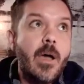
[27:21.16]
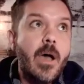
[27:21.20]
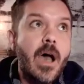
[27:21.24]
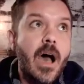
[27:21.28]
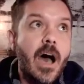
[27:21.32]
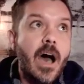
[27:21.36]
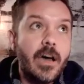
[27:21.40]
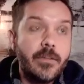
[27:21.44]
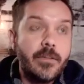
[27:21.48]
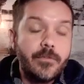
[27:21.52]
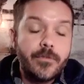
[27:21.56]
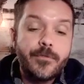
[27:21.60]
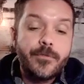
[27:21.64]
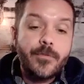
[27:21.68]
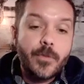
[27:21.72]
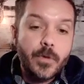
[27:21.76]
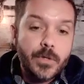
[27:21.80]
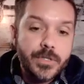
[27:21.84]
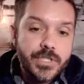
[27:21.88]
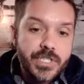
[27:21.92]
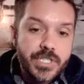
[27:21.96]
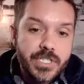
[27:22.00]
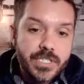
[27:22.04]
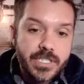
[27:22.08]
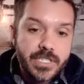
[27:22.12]

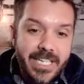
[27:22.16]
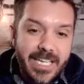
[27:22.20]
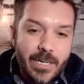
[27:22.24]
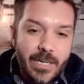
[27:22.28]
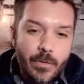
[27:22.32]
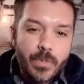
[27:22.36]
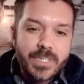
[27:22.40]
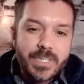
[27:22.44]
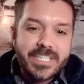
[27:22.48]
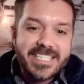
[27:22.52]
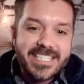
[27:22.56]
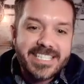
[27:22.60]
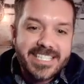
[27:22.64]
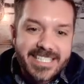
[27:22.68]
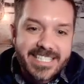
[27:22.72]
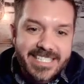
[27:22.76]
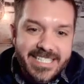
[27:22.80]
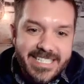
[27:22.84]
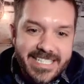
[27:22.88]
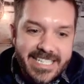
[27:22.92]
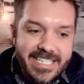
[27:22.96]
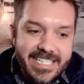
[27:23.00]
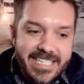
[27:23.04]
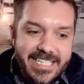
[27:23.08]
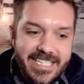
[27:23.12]
unfortunately was
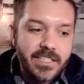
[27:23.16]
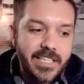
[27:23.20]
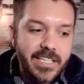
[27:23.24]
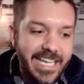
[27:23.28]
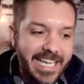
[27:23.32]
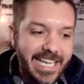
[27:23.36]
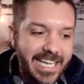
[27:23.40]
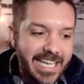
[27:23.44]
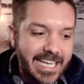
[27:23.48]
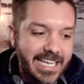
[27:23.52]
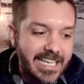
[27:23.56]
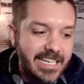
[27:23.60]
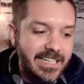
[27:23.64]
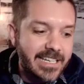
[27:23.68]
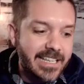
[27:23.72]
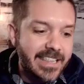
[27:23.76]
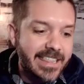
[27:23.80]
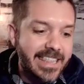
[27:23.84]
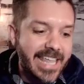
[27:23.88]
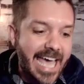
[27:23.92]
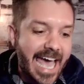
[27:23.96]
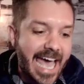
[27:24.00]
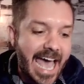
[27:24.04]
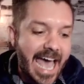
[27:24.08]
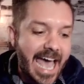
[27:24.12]
still in
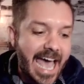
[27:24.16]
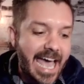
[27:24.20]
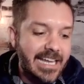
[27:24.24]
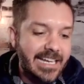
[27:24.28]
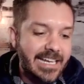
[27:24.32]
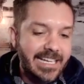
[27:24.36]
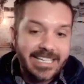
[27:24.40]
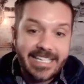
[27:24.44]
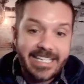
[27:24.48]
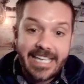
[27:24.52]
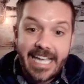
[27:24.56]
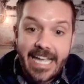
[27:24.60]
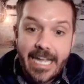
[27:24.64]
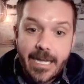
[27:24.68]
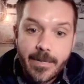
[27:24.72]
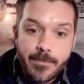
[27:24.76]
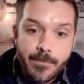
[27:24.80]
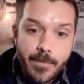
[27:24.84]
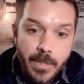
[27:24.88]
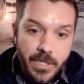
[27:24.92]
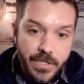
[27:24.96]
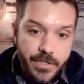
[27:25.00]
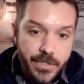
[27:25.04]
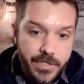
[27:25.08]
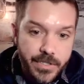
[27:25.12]
that
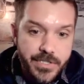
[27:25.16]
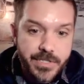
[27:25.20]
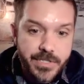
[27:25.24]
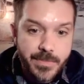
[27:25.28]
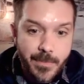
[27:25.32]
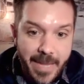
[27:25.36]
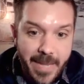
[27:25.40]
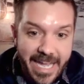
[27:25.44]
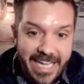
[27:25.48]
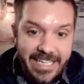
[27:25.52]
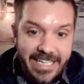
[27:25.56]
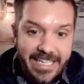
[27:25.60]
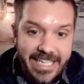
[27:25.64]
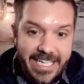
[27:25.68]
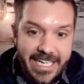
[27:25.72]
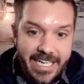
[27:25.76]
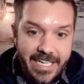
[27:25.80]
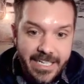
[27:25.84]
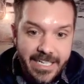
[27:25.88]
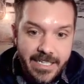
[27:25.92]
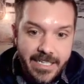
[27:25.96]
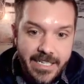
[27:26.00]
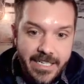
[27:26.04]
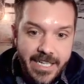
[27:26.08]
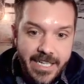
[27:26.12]
gambler's mania.